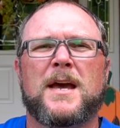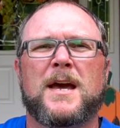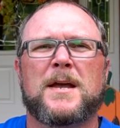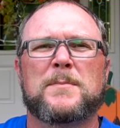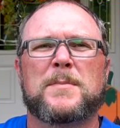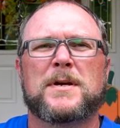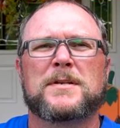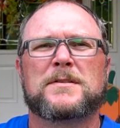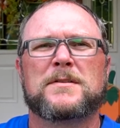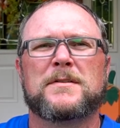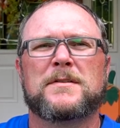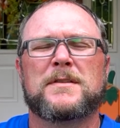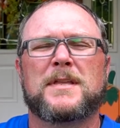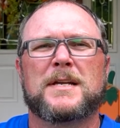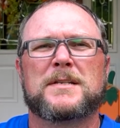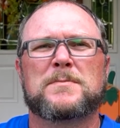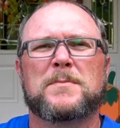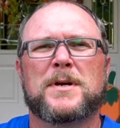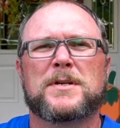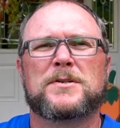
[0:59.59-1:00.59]
and basically
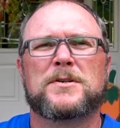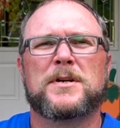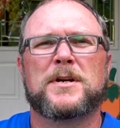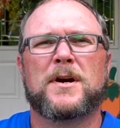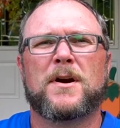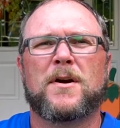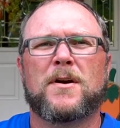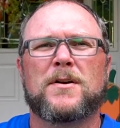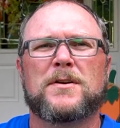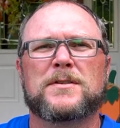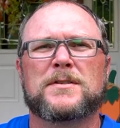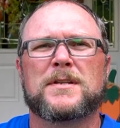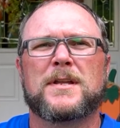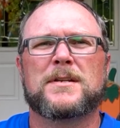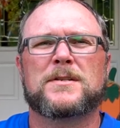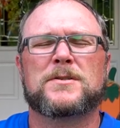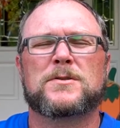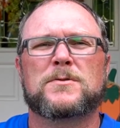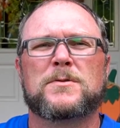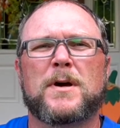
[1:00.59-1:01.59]
that's measured in hertz, and
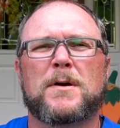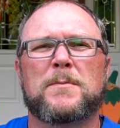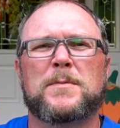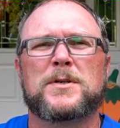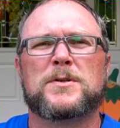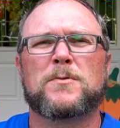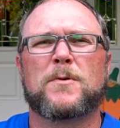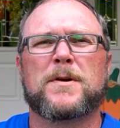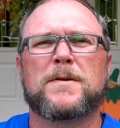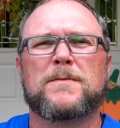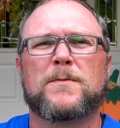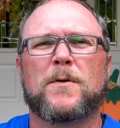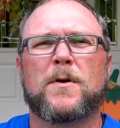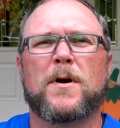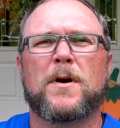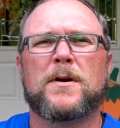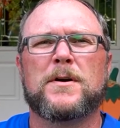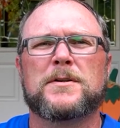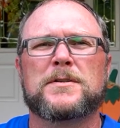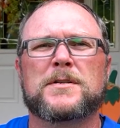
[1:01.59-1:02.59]
that would be 24
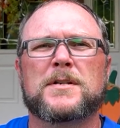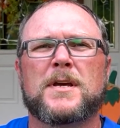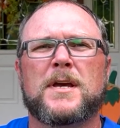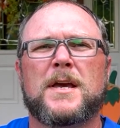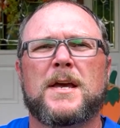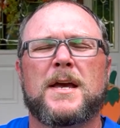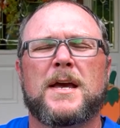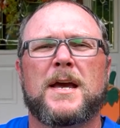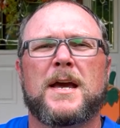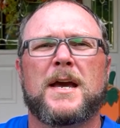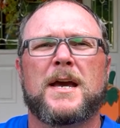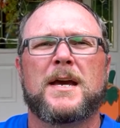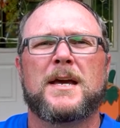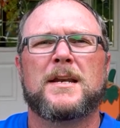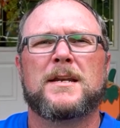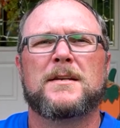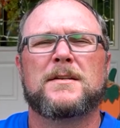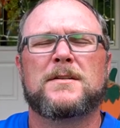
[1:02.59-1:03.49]
hertz. And